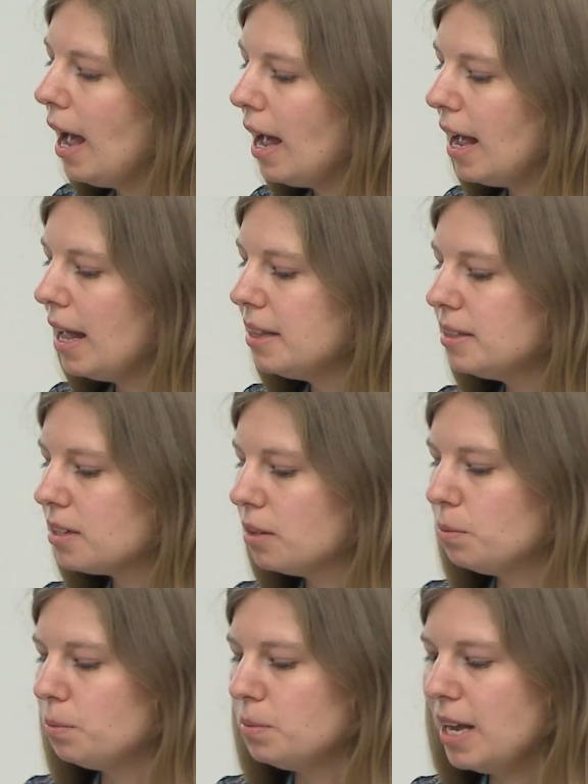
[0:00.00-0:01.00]
And
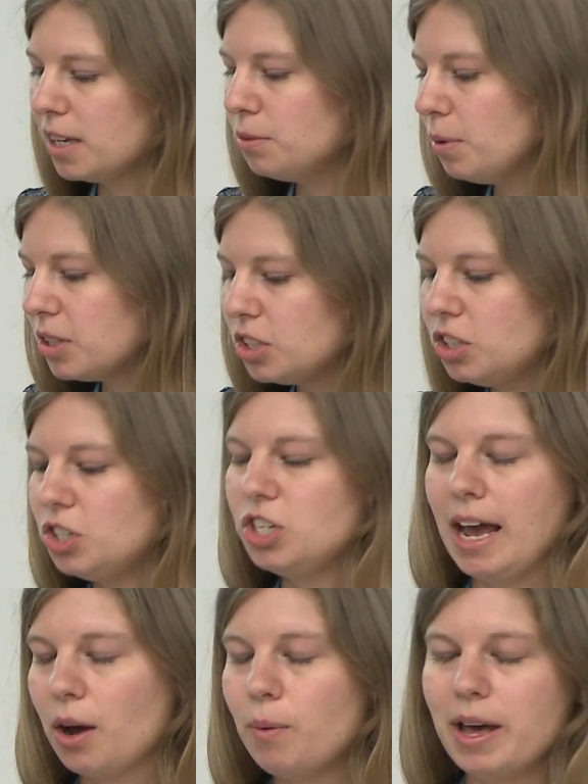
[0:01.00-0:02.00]
next we wanted to
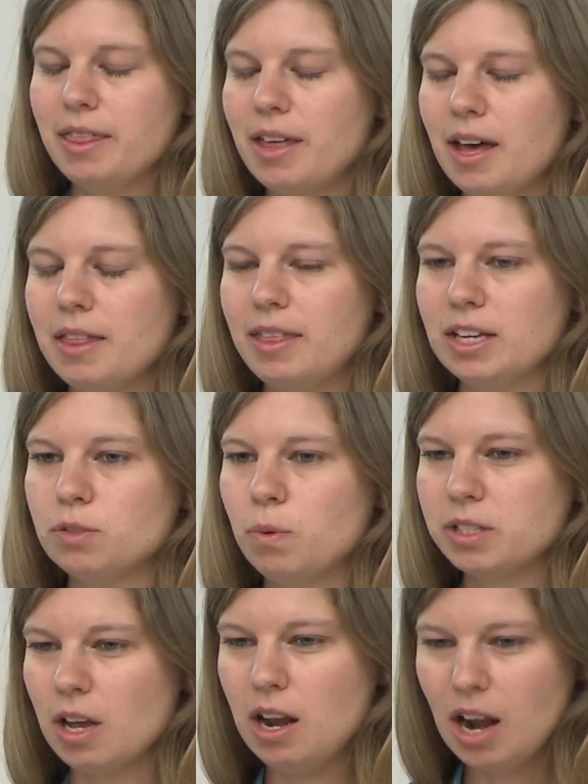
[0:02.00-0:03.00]
check whether this
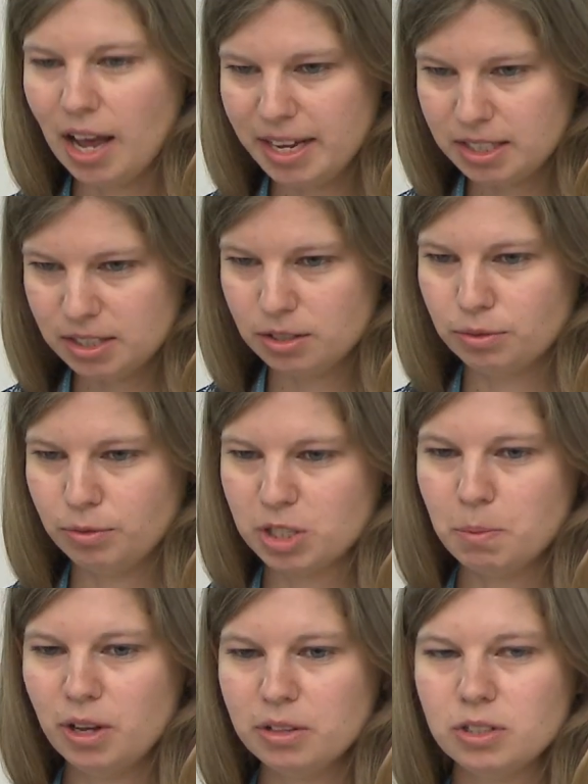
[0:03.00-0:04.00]
was a light
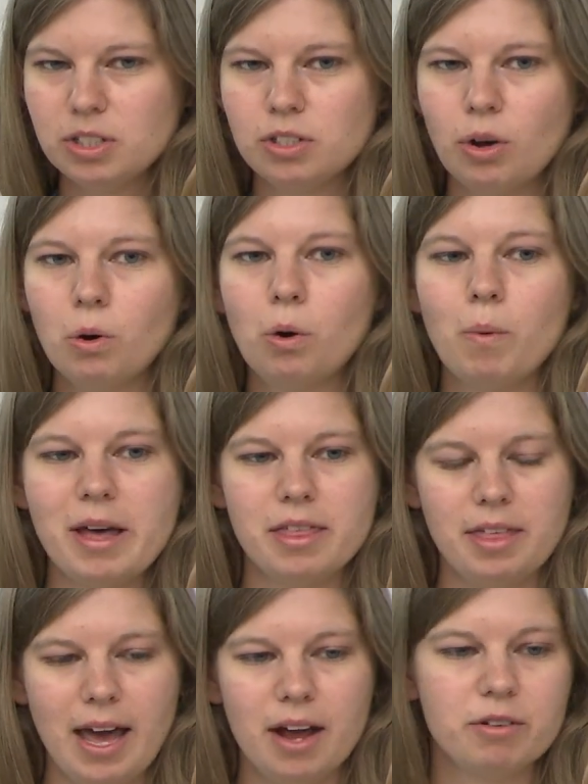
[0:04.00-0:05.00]
response or
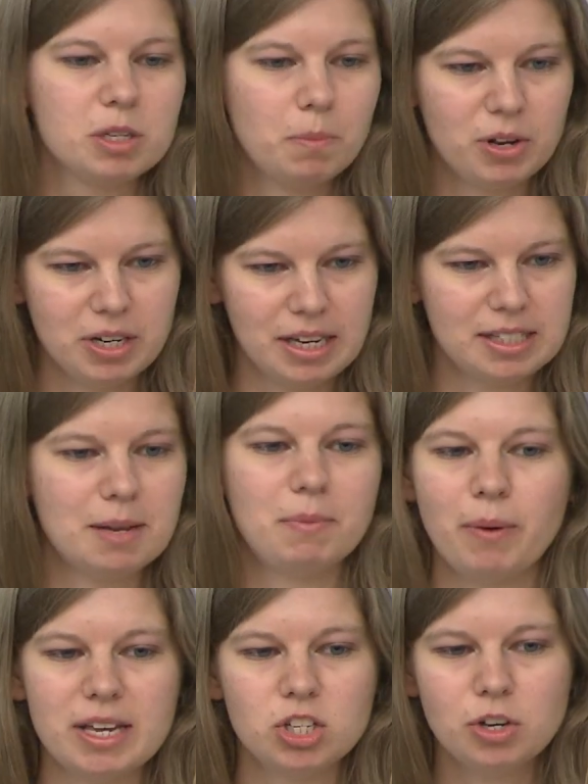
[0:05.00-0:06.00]
whether they are responding in
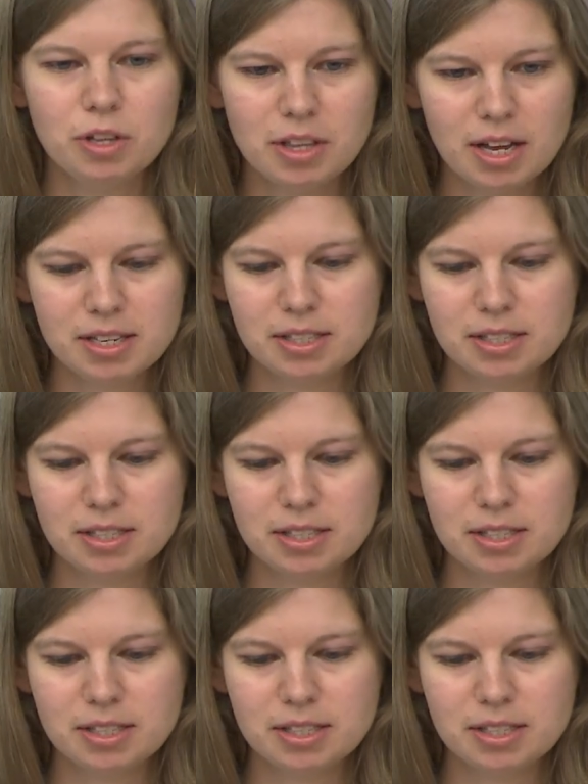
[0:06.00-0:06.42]
similar ways to other